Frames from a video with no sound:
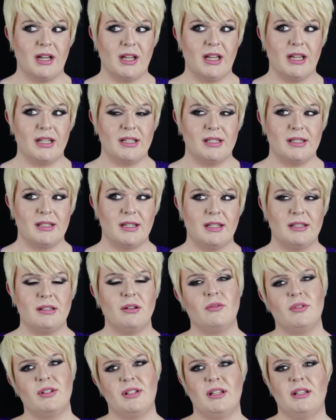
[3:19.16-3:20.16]
it's
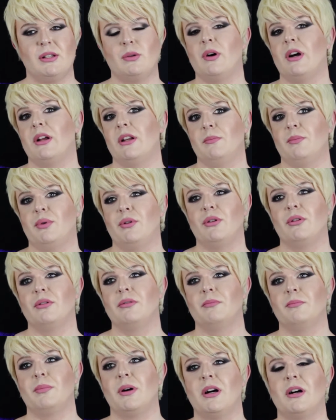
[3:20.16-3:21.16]
obviously quite an
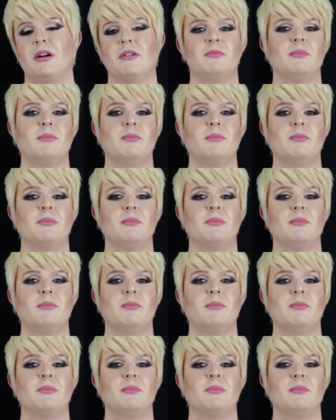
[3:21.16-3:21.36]
important part of